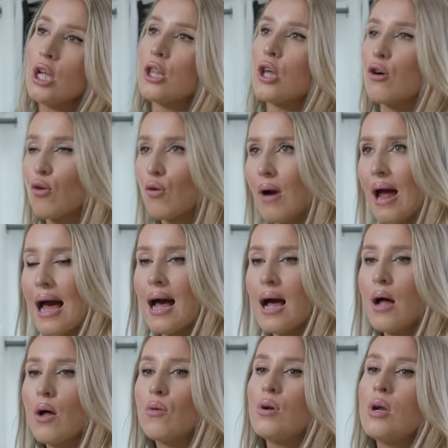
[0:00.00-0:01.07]
the
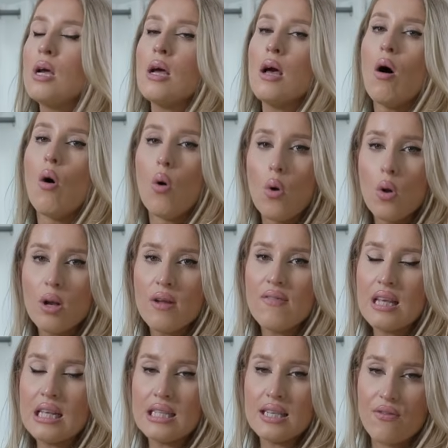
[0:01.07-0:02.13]
crown, all of these